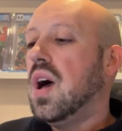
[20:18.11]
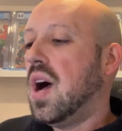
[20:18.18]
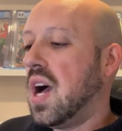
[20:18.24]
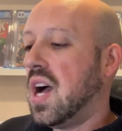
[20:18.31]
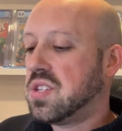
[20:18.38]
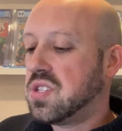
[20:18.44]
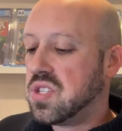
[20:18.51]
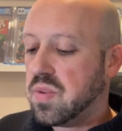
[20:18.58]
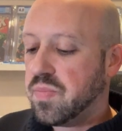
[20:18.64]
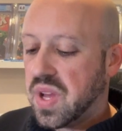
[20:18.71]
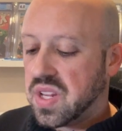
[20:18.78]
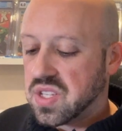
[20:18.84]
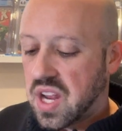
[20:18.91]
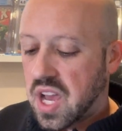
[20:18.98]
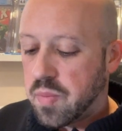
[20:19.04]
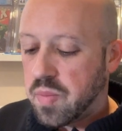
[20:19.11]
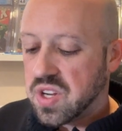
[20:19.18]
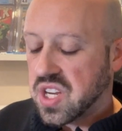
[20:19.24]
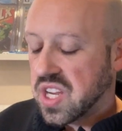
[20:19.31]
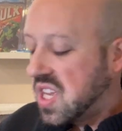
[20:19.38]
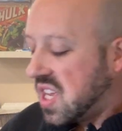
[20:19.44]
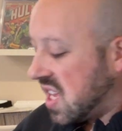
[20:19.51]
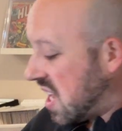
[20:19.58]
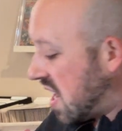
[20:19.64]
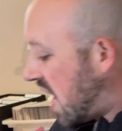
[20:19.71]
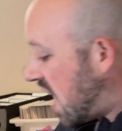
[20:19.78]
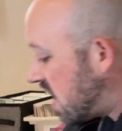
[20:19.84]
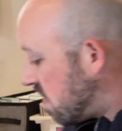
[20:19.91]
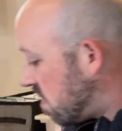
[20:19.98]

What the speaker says: It just depends on how much I can get out of